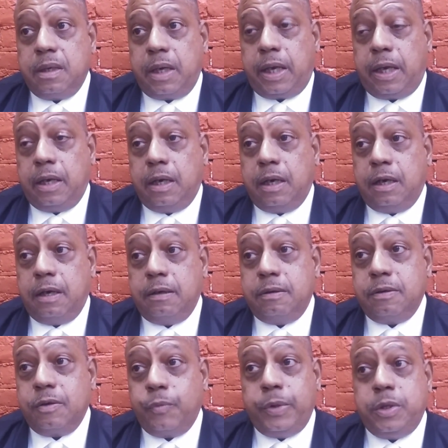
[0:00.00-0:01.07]
And uh,
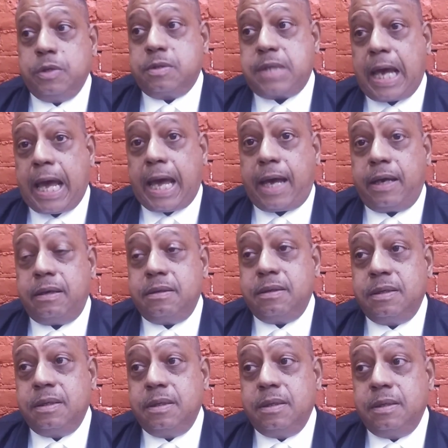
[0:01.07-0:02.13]
when you die,
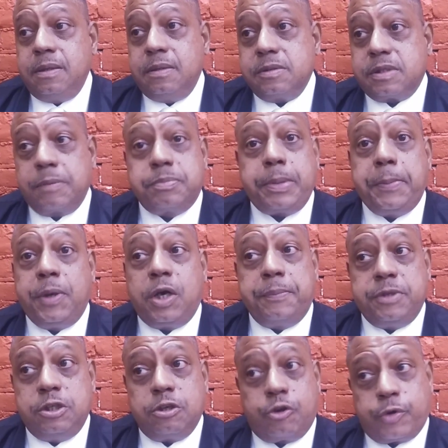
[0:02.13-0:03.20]
some people come
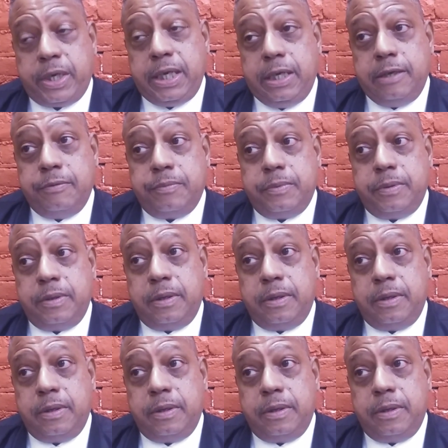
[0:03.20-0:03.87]
to your grave